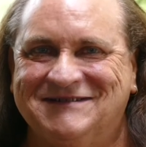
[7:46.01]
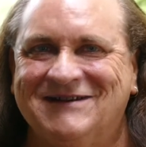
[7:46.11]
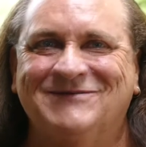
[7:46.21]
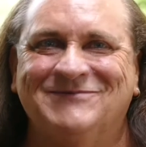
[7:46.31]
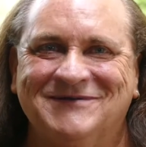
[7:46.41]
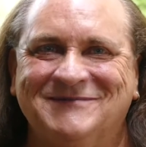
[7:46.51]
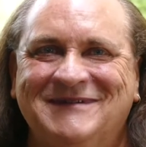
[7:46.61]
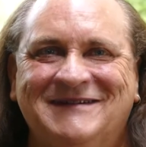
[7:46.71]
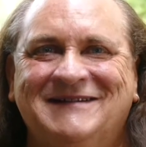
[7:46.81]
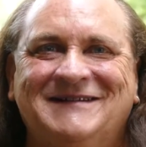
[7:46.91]
darkroom.
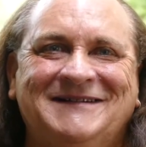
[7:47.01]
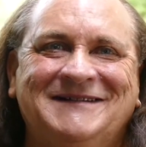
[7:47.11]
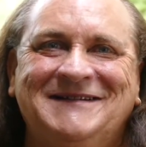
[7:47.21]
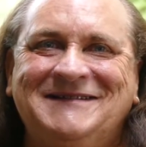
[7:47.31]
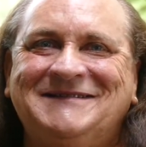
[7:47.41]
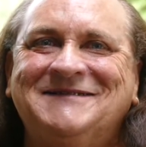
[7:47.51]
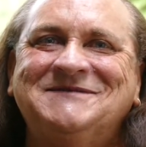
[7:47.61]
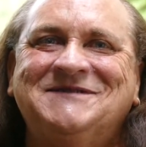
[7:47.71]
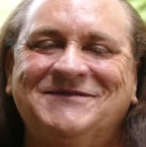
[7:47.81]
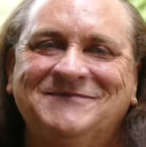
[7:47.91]
Uh, that
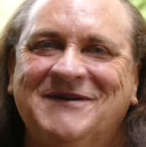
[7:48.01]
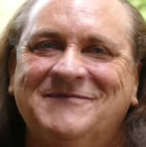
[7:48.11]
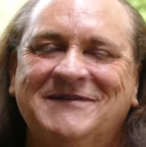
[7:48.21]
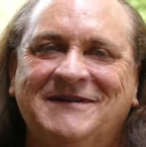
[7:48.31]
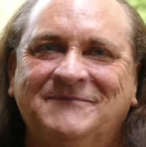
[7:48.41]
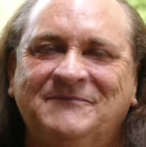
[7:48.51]
was a good memory.